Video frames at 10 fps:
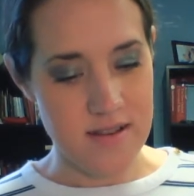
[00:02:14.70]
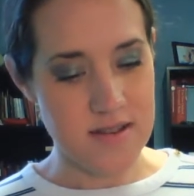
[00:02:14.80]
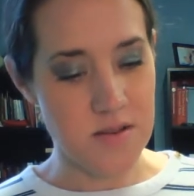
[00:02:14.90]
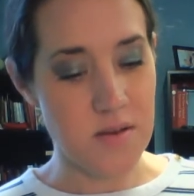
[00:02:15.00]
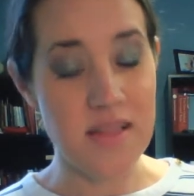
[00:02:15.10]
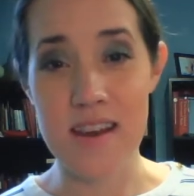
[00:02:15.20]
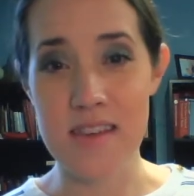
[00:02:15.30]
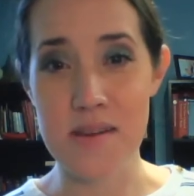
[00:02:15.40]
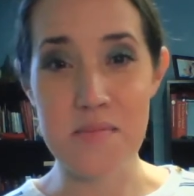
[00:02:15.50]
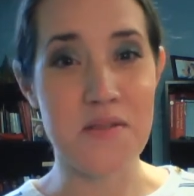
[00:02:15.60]
So a lot
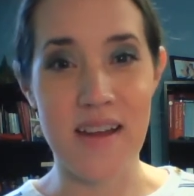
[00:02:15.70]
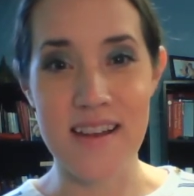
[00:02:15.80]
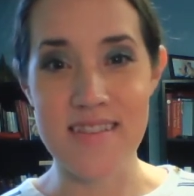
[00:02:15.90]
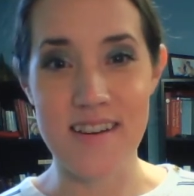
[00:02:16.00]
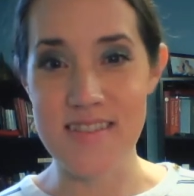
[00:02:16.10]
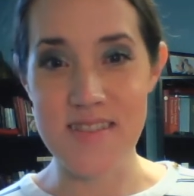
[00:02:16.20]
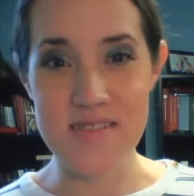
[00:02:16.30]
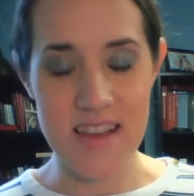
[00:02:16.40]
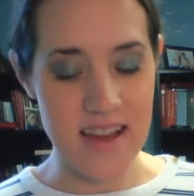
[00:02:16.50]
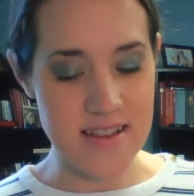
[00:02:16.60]
of them are right along
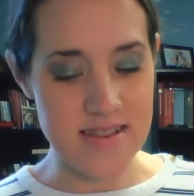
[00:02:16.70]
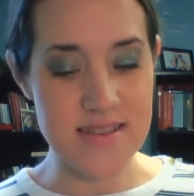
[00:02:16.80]
those lines.